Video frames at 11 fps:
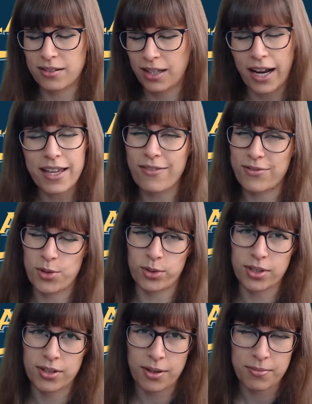I haven't
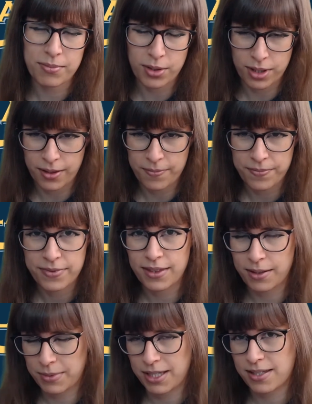ordered them. Okay,
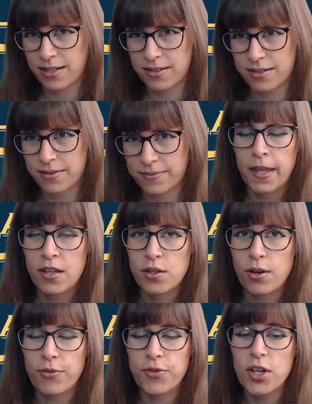that makes sense. So
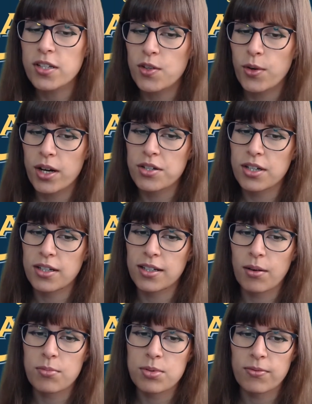our first question
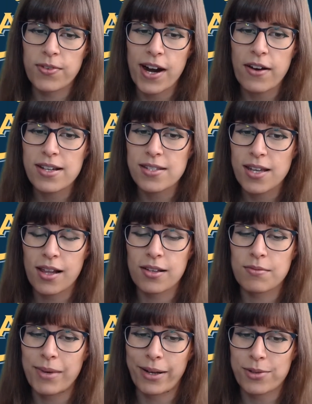comes from Very
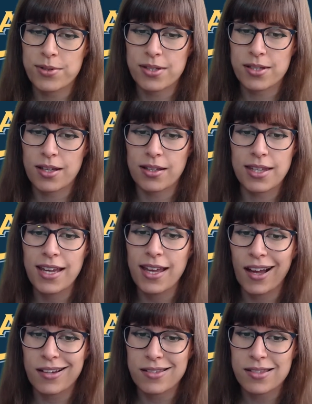Silent Mouse, and they
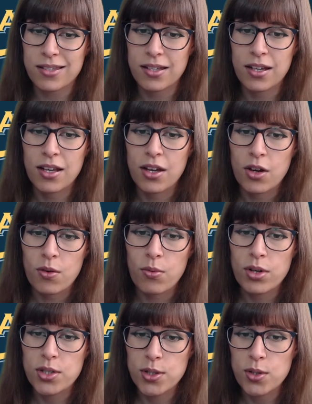asked,
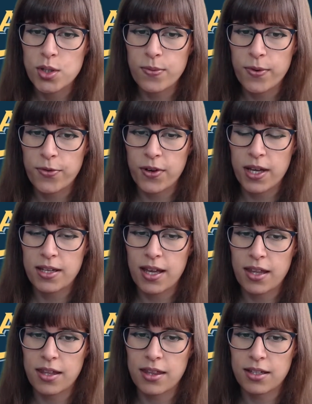what do you do for fun
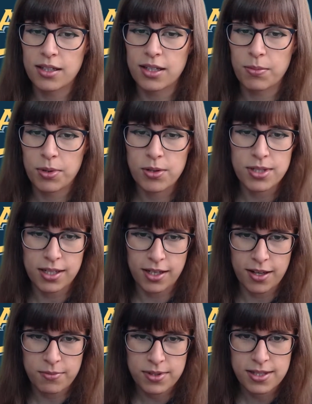other than computer
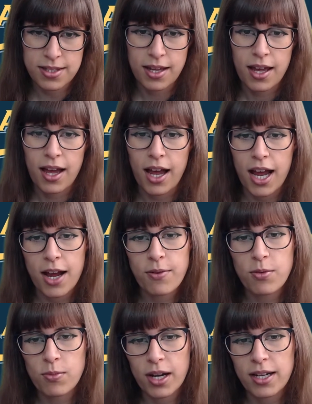games? How
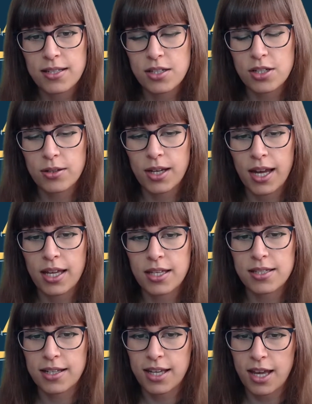and why did you get
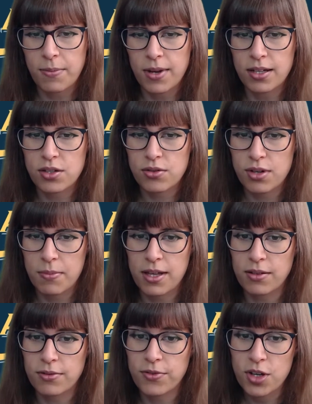into gaming and streaming
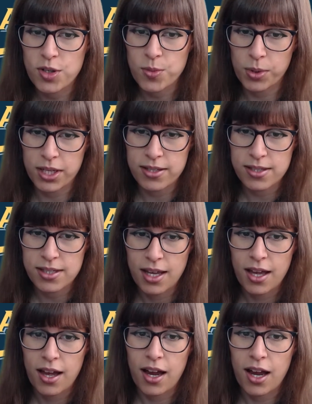in the first place?
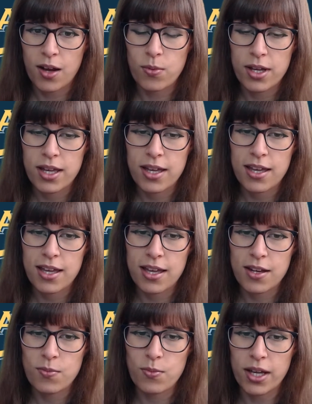And where
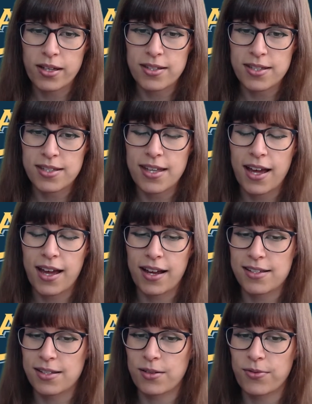in Wales is that
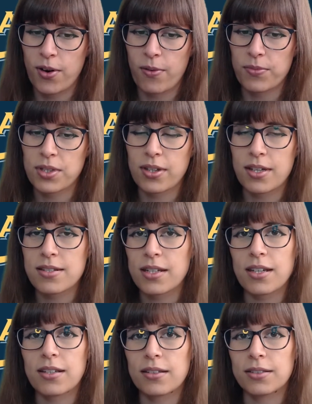accent from? So that's
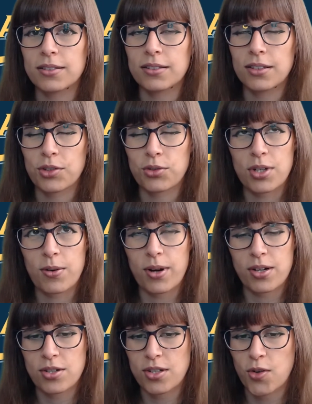like 3
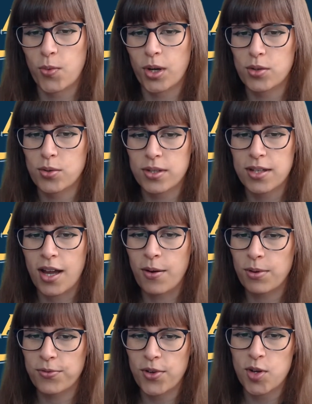questions in one. So I'll start
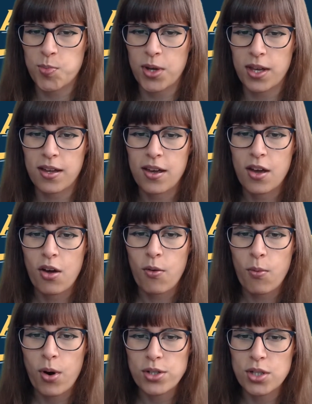with the first bit.
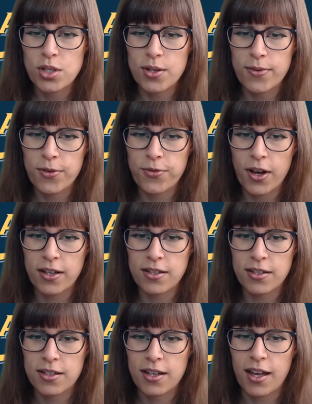What do you do for
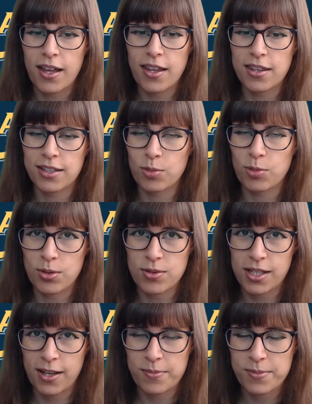fun other than computer
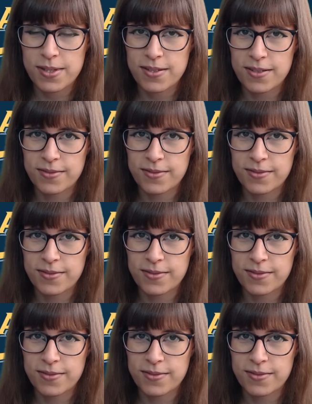games?